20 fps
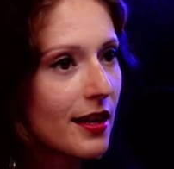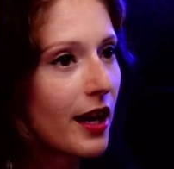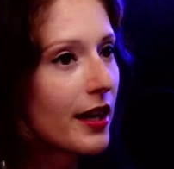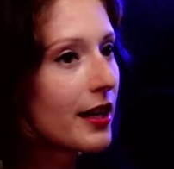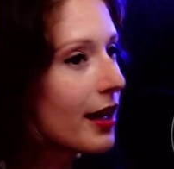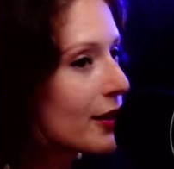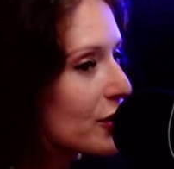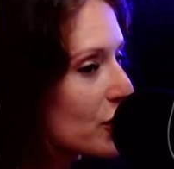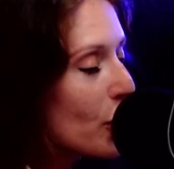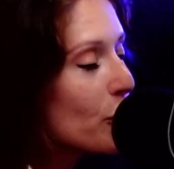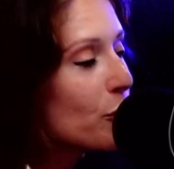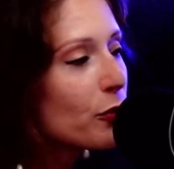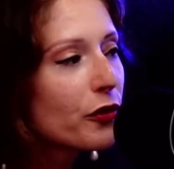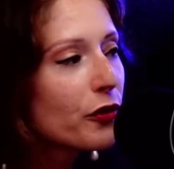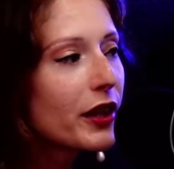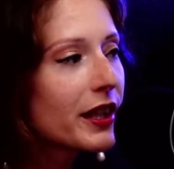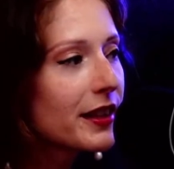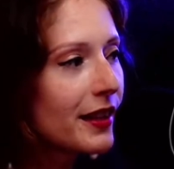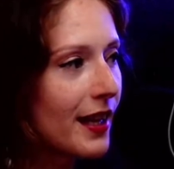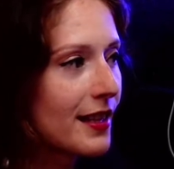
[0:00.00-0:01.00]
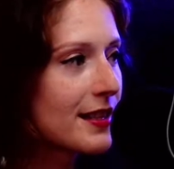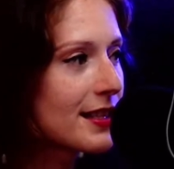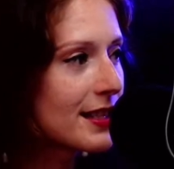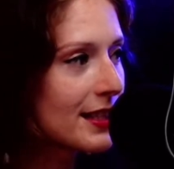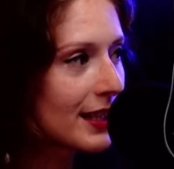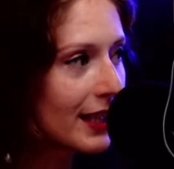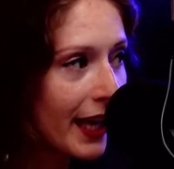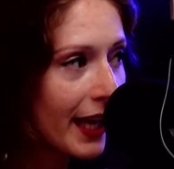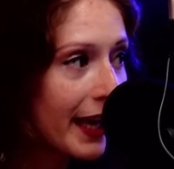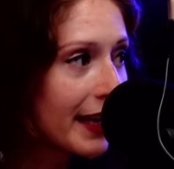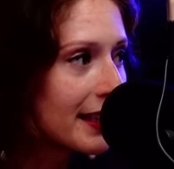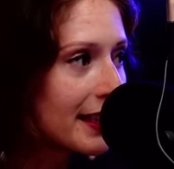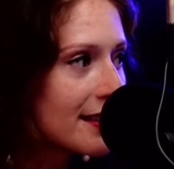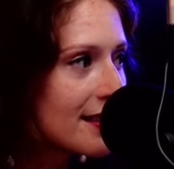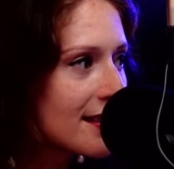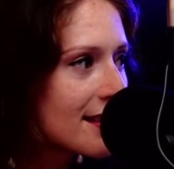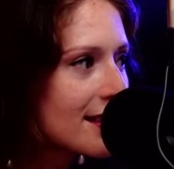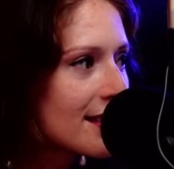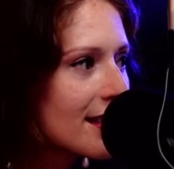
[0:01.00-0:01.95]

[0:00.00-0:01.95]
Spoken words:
I don't think that's the case.